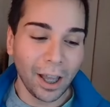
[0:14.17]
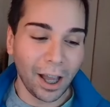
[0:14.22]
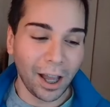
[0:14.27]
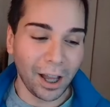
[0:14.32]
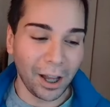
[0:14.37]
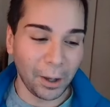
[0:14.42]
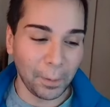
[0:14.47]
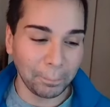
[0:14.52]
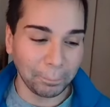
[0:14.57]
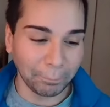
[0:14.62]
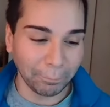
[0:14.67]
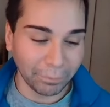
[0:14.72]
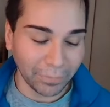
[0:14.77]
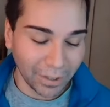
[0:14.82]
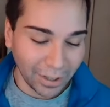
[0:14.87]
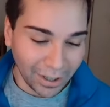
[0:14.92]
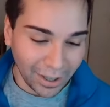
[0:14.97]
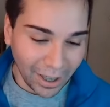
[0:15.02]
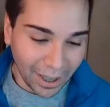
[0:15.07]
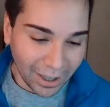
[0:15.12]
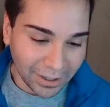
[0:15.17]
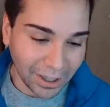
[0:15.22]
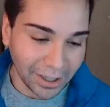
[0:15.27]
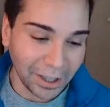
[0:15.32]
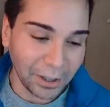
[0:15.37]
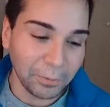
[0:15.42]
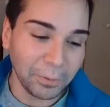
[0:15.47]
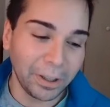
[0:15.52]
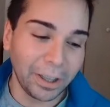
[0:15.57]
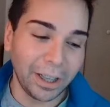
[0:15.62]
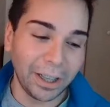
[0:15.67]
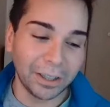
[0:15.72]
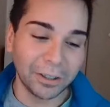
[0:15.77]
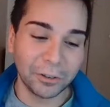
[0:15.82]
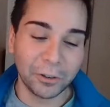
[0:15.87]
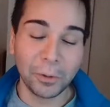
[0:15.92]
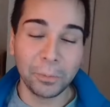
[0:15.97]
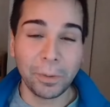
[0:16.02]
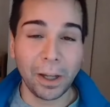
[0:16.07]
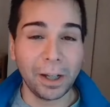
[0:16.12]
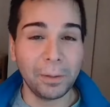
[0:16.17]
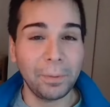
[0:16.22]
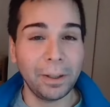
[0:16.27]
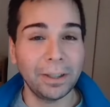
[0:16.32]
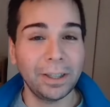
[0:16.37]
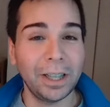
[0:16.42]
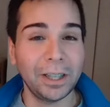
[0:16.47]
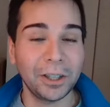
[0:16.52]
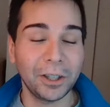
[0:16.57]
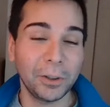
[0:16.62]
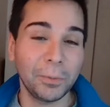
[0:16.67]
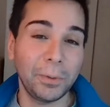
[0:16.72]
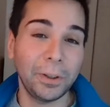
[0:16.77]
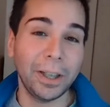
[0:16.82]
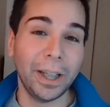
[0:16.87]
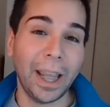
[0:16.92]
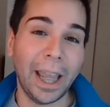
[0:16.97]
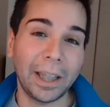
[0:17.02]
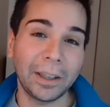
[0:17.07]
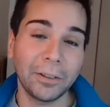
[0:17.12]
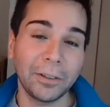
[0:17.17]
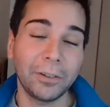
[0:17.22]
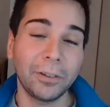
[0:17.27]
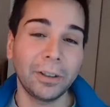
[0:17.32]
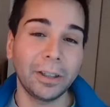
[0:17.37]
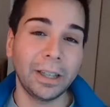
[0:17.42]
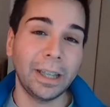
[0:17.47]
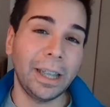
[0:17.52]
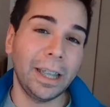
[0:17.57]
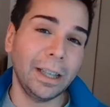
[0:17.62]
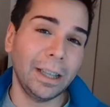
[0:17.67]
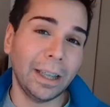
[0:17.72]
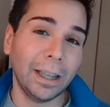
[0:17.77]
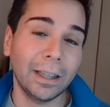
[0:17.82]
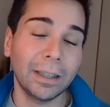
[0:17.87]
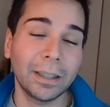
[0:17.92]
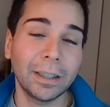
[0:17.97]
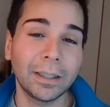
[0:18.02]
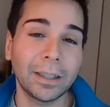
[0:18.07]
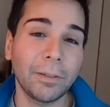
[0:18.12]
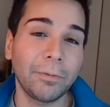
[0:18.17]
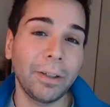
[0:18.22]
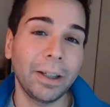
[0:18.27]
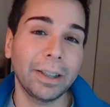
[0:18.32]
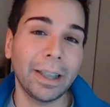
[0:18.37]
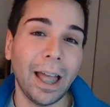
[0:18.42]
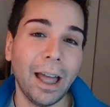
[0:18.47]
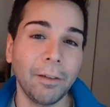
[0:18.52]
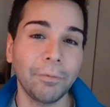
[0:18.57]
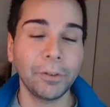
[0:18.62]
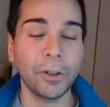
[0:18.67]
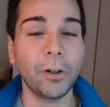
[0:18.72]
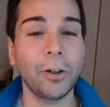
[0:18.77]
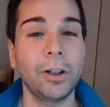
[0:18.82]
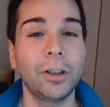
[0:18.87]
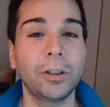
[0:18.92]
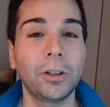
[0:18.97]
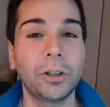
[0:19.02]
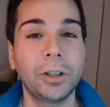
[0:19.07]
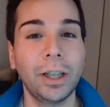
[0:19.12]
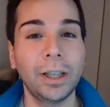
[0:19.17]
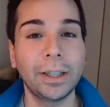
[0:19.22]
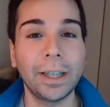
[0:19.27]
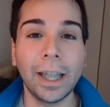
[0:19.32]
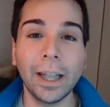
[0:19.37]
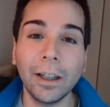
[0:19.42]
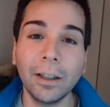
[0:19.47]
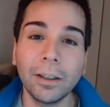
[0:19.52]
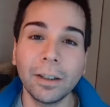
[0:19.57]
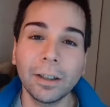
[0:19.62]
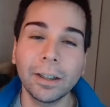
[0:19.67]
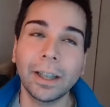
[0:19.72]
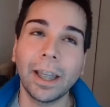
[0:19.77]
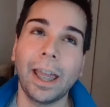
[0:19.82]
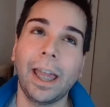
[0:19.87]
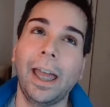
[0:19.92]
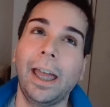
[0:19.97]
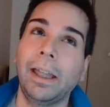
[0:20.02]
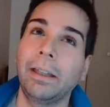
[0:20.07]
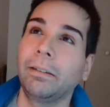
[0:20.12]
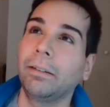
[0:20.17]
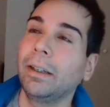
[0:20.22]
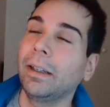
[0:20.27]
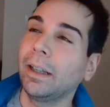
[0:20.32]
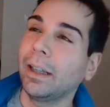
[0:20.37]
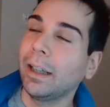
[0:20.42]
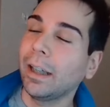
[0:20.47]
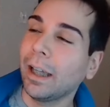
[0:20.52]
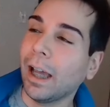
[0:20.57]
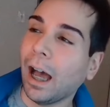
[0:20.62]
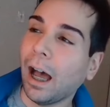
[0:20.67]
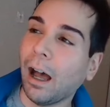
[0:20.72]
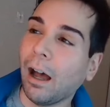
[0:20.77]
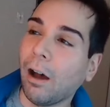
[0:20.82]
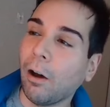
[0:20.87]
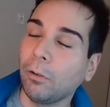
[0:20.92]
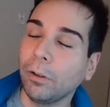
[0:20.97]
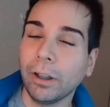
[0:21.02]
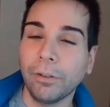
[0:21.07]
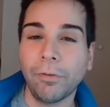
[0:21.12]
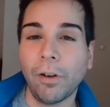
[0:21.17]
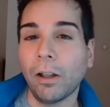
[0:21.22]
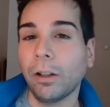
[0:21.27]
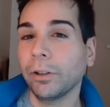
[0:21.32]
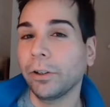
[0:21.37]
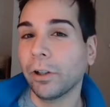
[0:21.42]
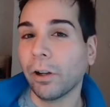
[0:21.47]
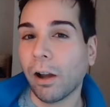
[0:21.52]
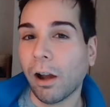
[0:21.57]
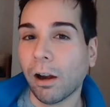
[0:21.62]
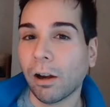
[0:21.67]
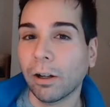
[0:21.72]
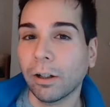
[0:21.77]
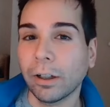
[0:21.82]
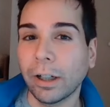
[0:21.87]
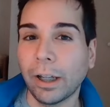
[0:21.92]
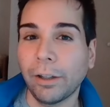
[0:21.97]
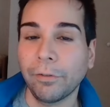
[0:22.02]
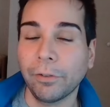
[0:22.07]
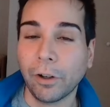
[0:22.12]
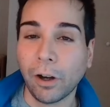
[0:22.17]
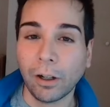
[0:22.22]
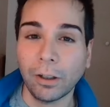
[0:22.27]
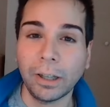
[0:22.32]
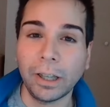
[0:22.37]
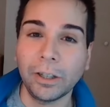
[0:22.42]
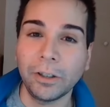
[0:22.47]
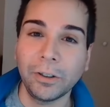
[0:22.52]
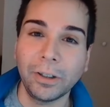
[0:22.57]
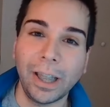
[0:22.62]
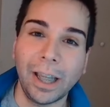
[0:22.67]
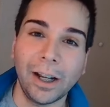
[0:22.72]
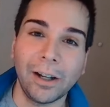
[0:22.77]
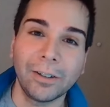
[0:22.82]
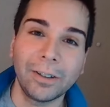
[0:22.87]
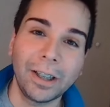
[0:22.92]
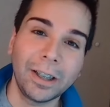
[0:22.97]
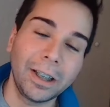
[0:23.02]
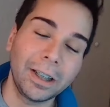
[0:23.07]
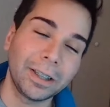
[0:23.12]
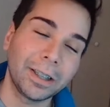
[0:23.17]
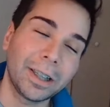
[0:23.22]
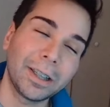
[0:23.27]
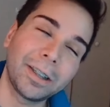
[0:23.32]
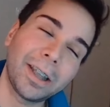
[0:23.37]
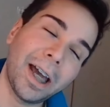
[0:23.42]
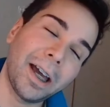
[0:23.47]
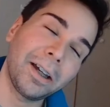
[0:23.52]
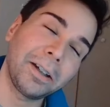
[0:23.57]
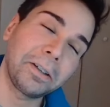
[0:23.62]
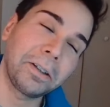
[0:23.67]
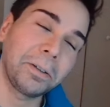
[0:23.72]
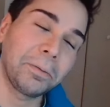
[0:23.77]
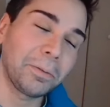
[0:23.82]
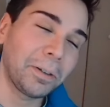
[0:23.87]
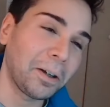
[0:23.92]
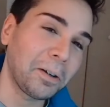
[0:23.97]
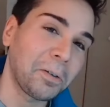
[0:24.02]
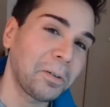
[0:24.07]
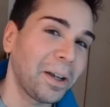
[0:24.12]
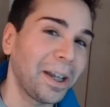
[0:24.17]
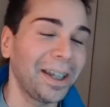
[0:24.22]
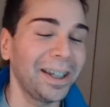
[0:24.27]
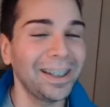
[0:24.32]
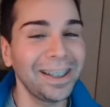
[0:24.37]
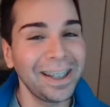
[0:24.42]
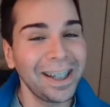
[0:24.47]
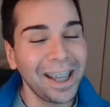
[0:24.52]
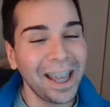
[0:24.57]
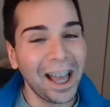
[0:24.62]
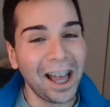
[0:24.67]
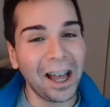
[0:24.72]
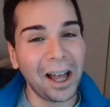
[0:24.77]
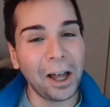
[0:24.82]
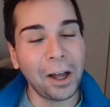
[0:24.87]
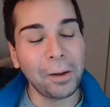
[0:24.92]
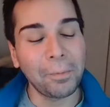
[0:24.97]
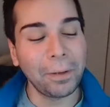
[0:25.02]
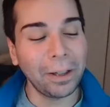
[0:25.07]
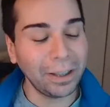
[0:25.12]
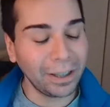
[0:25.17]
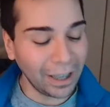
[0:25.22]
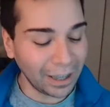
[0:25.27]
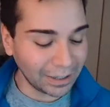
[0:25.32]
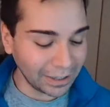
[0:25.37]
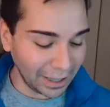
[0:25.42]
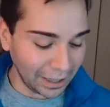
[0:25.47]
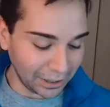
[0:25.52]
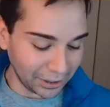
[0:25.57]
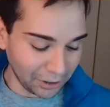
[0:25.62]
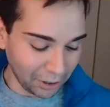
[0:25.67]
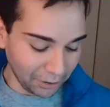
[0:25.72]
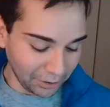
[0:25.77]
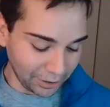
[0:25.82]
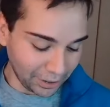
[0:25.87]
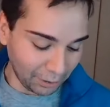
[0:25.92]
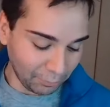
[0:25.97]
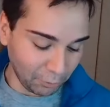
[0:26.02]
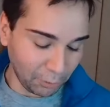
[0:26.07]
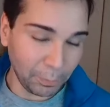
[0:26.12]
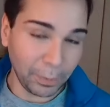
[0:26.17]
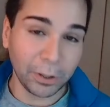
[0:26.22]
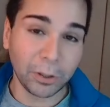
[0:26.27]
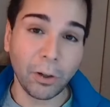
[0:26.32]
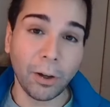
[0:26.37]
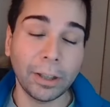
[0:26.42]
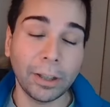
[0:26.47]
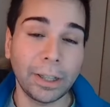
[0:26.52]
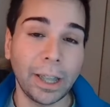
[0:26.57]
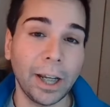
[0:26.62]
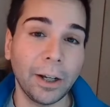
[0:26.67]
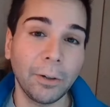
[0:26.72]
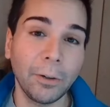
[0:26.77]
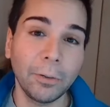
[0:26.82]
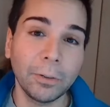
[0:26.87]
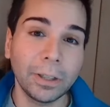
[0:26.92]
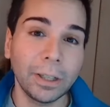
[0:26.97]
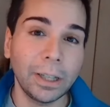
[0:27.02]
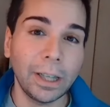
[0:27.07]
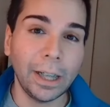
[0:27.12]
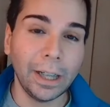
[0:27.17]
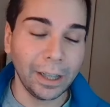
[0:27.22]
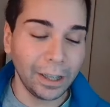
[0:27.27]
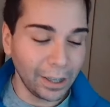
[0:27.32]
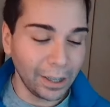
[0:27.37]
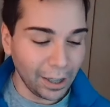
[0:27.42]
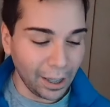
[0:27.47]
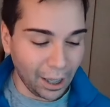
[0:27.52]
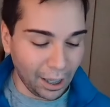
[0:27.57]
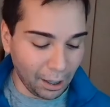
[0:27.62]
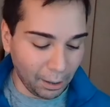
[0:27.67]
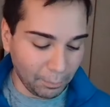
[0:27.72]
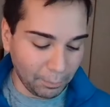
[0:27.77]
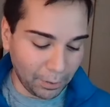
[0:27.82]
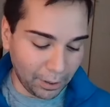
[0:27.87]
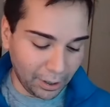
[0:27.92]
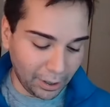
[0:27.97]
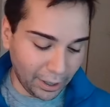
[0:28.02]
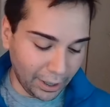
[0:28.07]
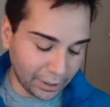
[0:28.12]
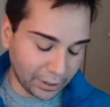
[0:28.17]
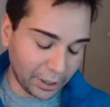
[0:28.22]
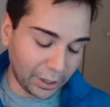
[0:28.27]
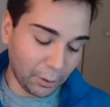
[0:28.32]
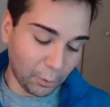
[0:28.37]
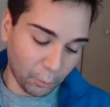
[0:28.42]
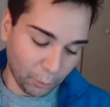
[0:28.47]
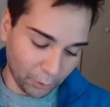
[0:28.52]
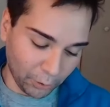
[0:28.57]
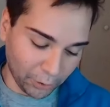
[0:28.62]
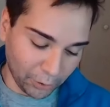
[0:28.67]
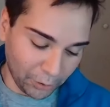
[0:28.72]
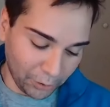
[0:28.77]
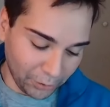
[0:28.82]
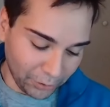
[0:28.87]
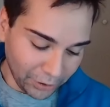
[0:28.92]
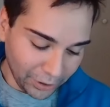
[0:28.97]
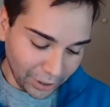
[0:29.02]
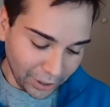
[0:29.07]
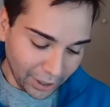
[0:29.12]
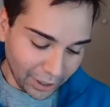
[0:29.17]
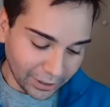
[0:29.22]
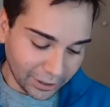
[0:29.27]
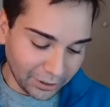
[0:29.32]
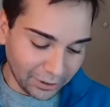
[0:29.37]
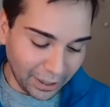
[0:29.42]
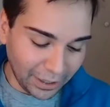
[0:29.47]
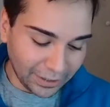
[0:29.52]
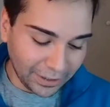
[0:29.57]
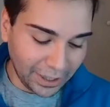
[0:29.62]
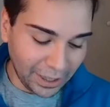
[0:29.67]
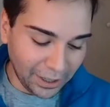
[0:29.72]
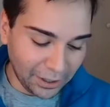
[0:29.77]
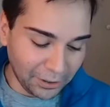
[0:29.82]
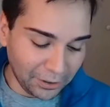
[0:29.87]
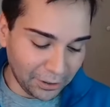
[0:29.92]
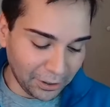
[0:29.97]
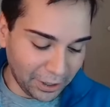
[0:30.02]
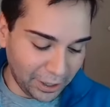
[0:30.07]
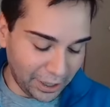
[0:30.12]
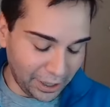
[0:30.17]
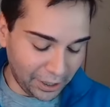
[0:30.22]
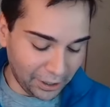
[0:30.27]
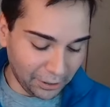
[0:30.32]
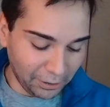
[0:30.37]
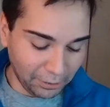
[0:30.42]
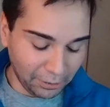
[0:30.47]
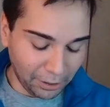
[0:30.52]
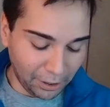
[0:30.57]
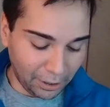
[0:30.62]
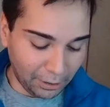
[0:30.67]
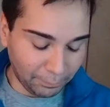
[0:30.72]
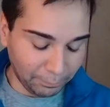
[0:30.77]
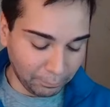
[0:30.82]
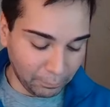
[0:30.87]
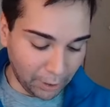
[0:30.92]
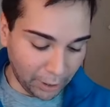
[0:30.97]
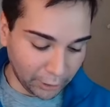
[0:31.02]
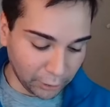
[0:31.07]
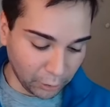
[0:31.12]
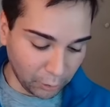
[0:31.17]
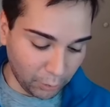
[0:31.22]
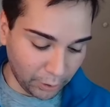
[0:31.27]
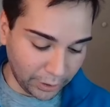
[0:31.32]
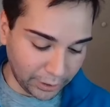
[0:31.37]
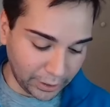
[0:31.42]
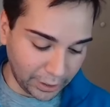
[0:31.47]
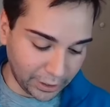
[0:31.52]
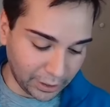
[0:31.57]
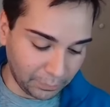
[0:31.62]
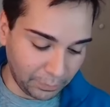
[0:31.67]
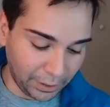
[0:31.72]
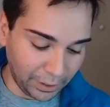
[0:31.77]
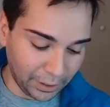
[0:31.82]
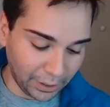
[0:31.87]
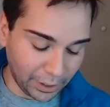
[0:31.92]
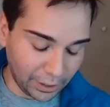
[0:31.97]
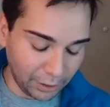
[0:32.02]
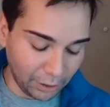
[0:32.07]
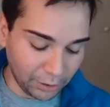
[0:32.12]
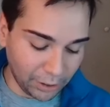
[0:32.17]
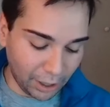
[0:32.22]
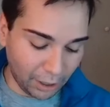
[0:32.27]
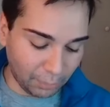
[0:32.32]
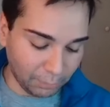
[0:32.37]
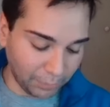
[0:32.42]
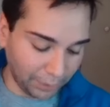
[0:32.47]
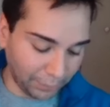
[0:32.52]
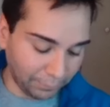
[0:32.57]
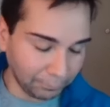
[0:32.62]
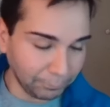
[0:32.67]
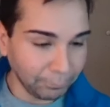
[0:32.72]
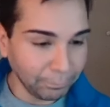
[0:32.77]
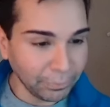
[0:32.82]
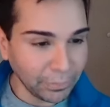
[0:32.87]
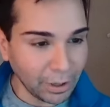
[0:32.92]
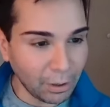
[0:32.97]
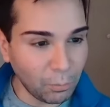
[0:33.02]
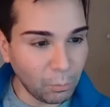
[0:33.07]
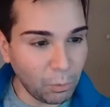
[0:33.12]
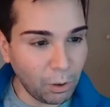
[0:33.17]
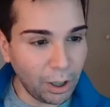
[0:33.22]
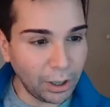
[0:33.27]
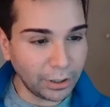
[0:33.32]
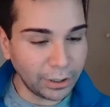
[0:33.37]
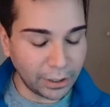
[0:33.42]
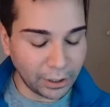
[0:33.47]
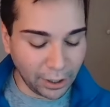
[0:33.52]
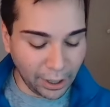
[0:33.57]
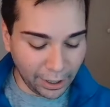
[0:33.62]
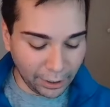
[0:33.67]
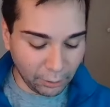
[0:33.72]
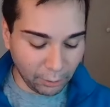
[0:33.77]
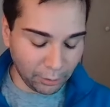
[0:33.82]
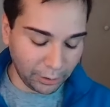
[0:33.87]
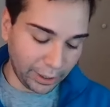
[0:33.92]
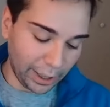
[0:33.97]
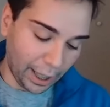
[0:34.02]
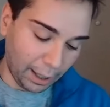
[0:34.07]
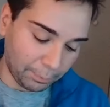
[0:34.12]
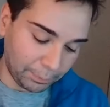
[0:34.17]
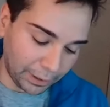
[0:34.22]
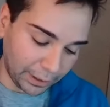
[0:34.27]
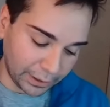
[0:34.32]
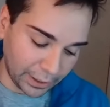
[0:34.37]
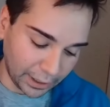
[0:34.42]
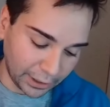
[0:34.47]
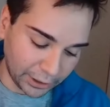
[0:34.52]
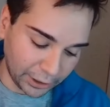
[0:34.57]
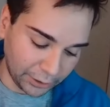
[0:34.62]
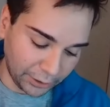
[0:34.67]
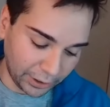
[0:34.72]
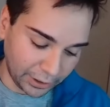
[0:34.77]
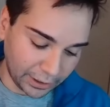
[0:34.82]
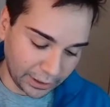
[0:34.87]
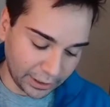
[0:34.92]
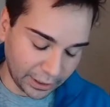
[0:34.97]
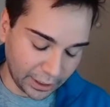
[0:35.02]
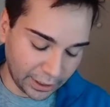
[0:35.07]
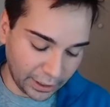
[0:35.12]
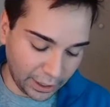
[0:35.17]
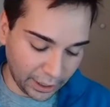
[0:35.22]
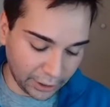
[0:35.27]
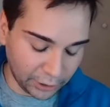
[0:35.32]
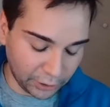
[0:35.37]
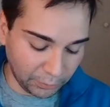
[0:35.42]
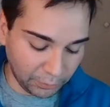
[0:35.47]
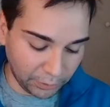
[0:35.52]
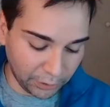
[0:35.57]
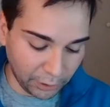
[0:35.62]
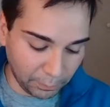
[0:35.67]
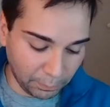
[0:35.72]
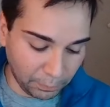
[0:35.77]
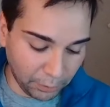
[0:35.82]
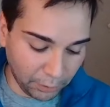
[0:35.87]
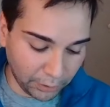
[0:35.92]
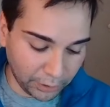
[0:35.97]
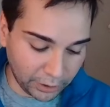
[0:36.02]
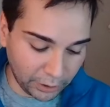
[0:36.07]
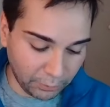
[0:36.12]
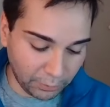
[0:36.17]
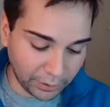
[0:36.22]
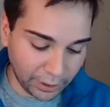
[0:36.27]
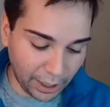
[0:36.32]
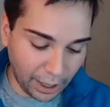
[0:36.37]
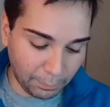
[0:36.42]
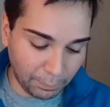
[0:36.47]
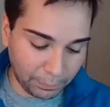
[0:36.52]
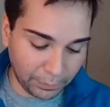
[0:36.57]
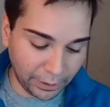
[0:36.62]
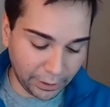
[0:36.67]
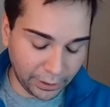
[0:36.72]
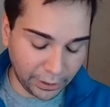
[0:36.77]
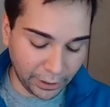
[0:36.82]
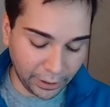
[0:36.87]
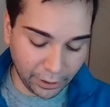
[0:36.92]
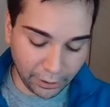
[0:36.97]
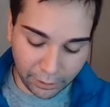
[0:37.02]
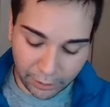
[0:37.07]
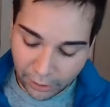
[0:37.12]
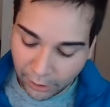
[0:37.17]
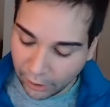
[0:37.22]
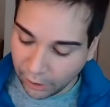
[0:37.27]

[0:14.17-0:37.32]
Sunday readings, group guided meditation, community candle, and healings and stuff like that. If you're interested, take a look and only follow your heart. If your heart leads you there, then it's the time. All right. Let's get started. I will be drawing tarot today, actually an oracle. So let's take a look here. Can you tell me what's currently happening in Sagittarius' connection with their person? What's happening here?